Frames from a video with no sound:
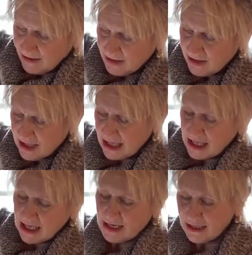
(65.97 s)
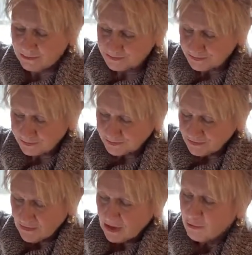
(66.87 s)
the
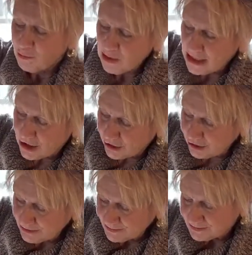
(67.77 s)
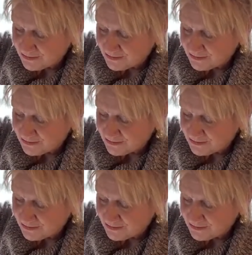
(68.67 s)
beer.